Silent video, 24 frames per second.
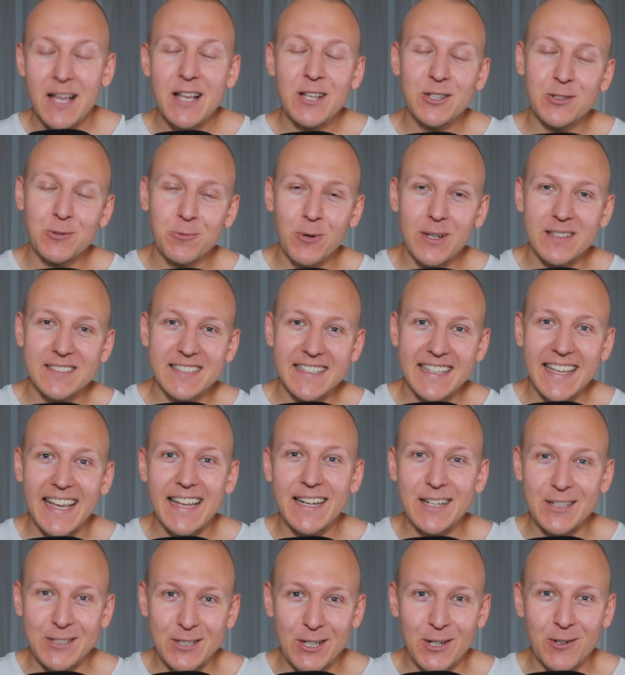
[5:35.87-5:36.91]
So once
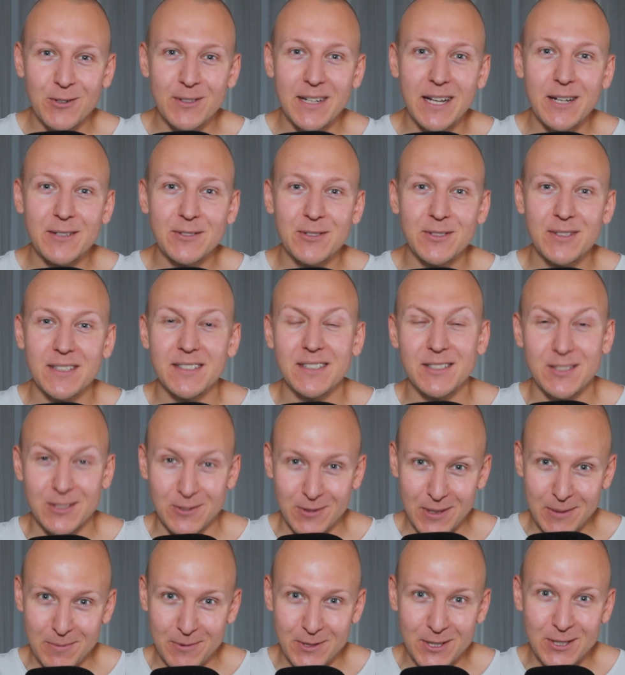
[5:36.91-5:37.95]
again, go down to the
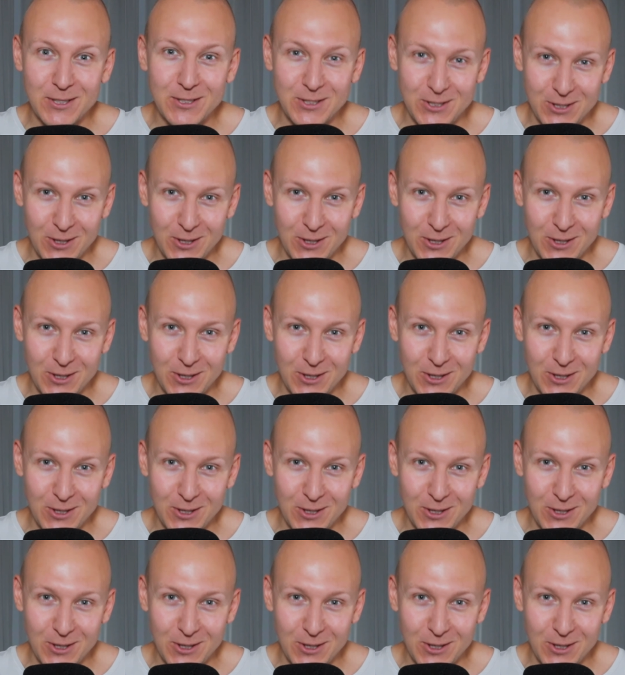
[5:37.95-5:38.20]
description,